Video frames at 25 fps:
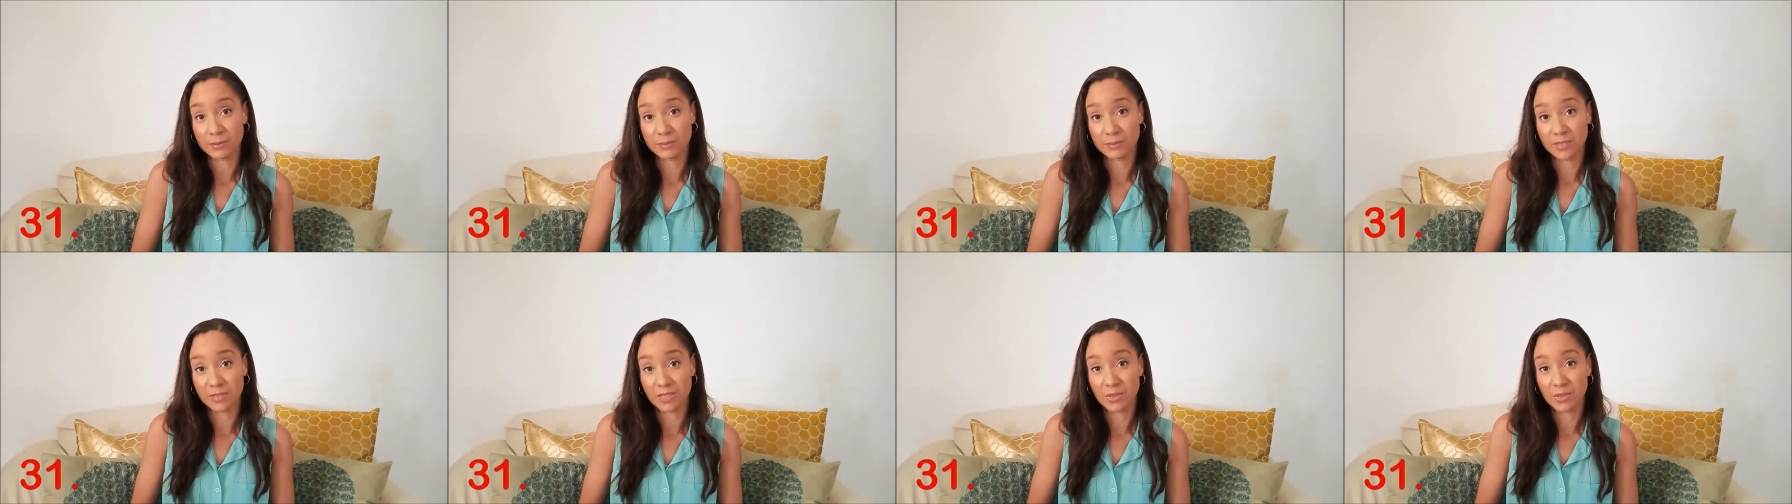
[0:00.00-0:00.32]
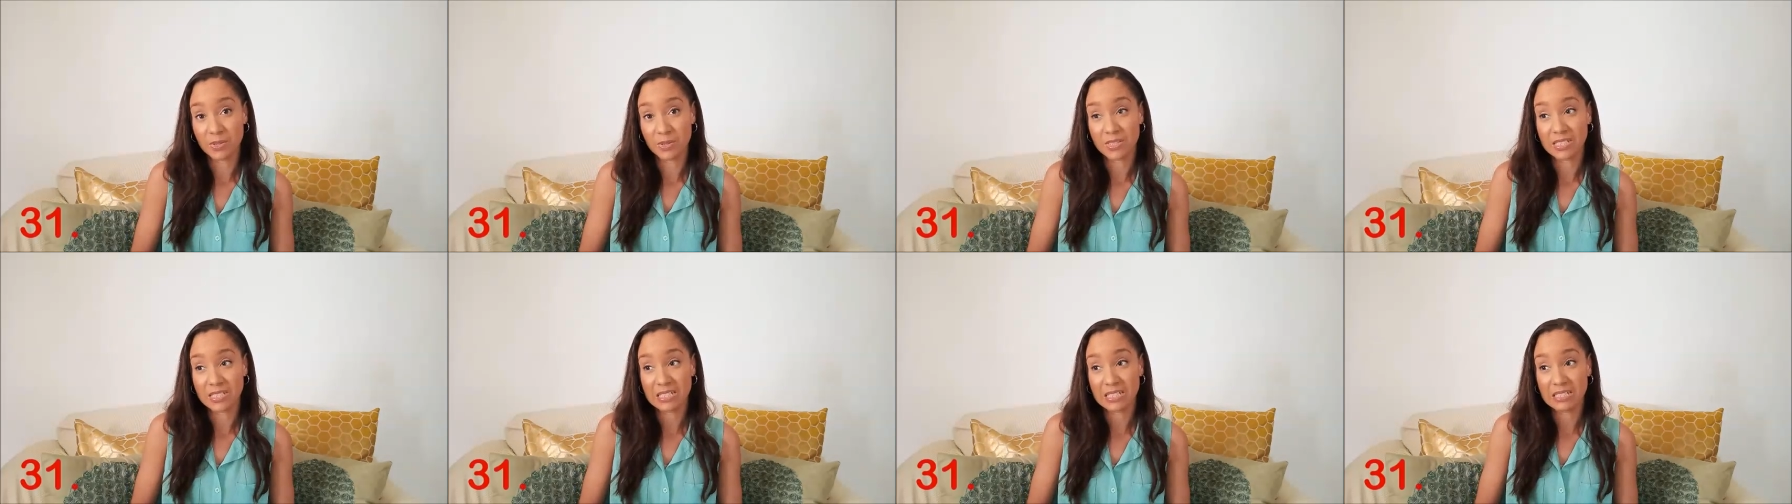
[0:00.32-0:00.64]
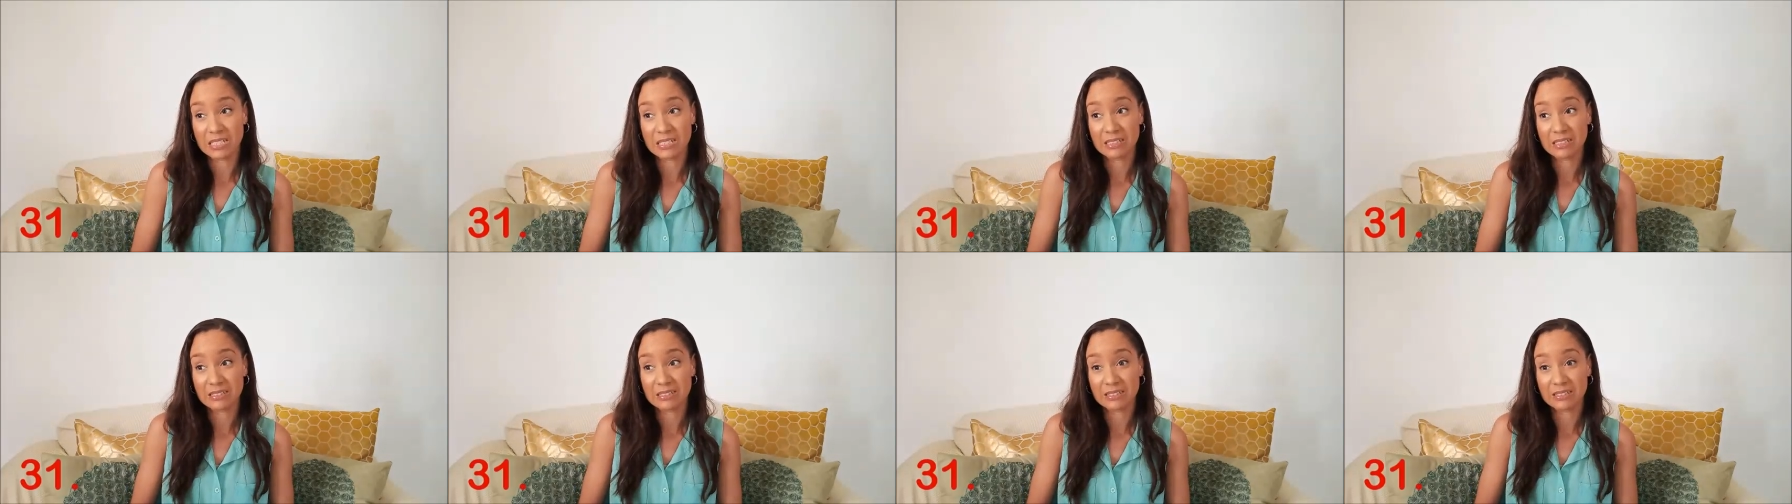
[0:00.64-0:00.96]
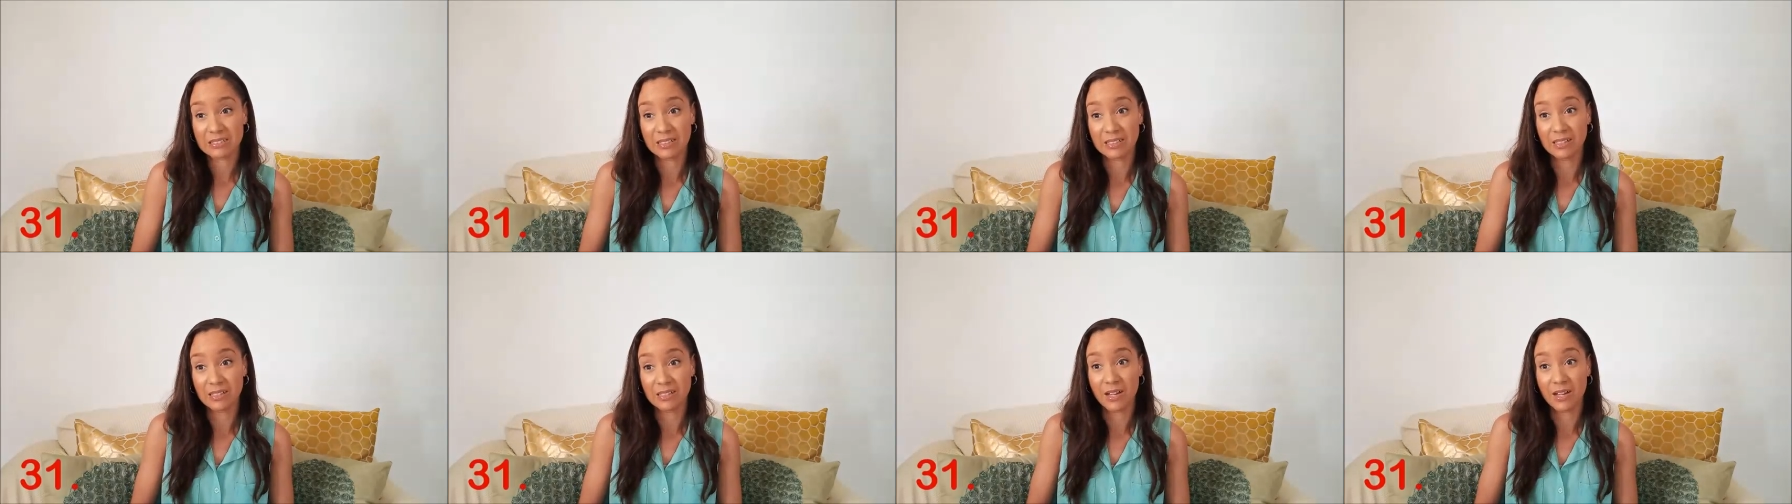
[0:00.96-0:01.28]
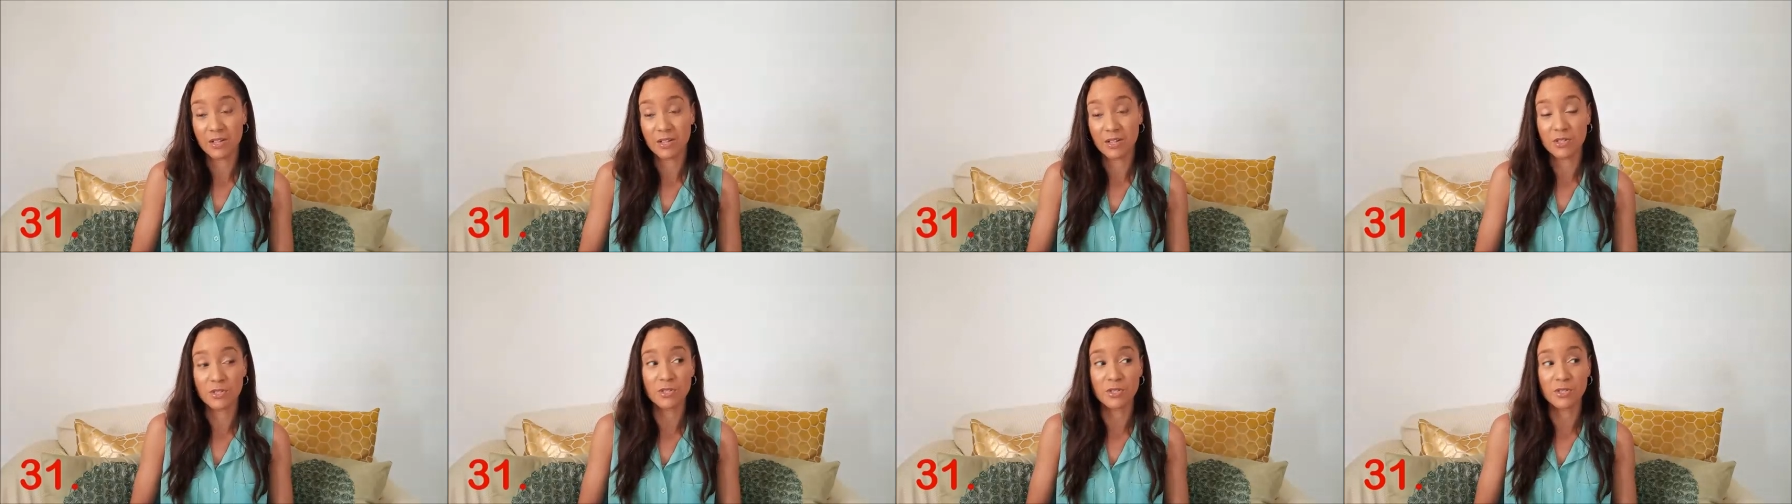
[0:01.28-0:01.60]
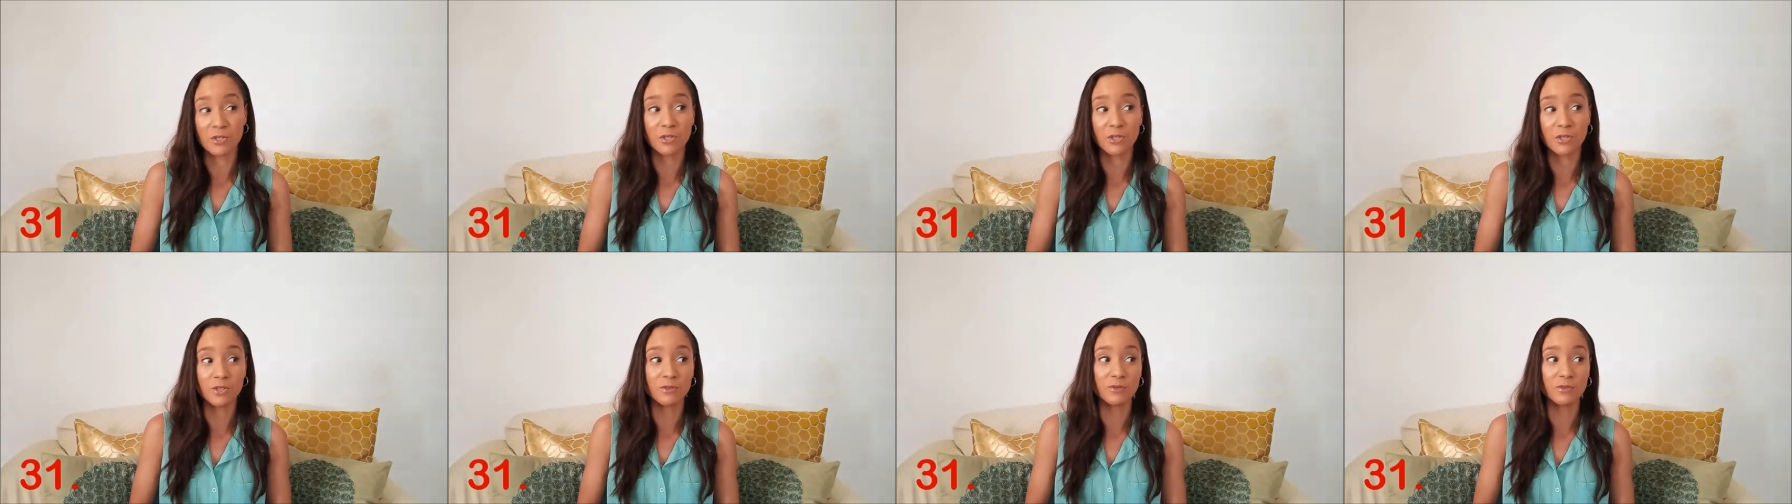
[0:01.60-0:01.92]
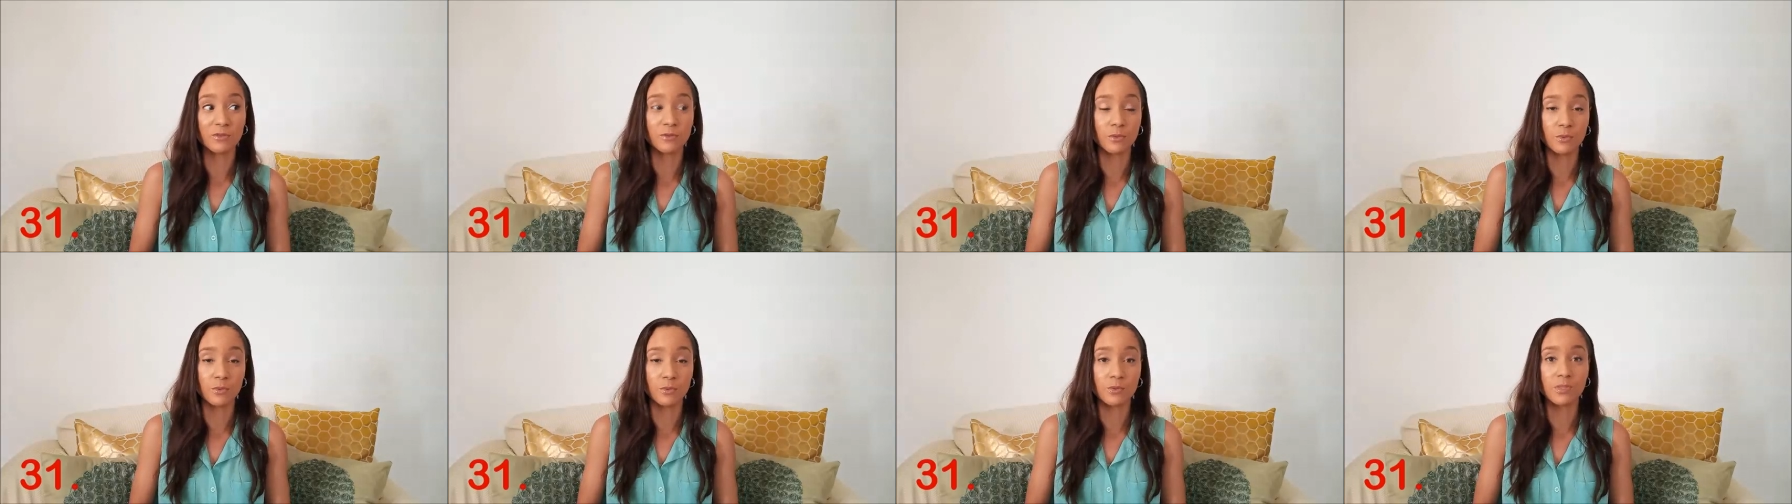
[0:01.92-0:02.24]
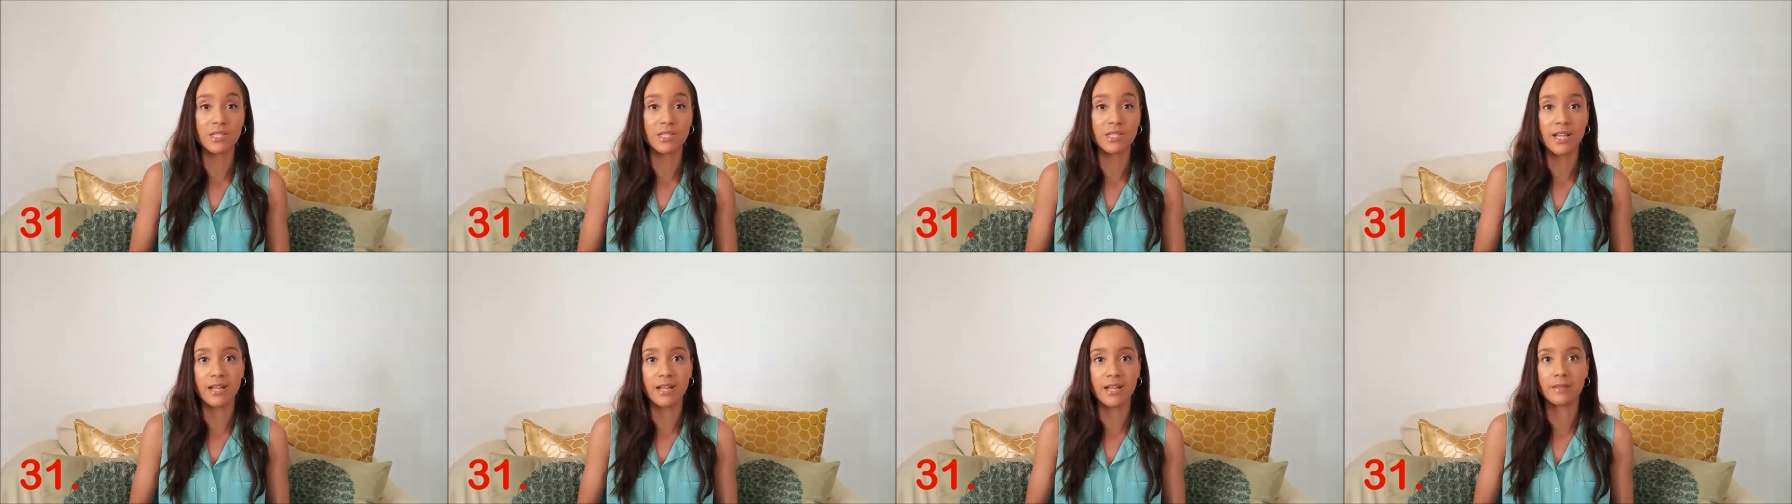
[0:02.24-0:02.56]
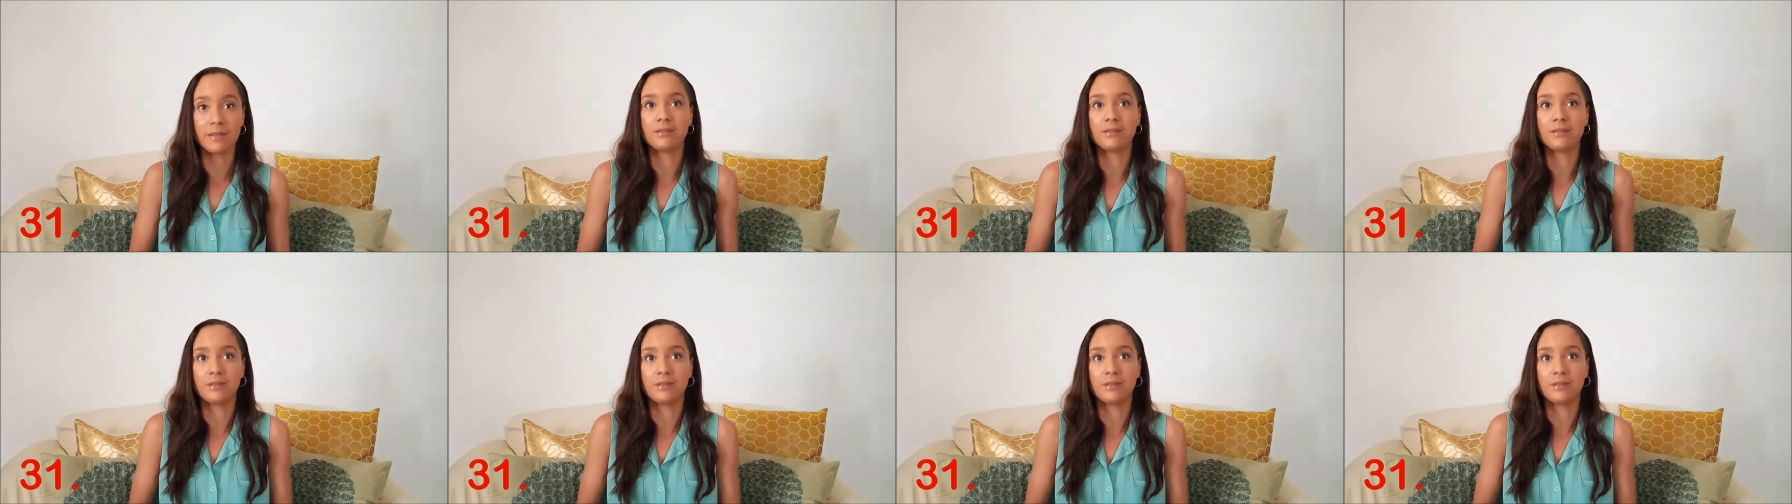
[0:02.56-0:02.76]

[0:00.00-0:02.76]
I don't eat a lot of certain foods that,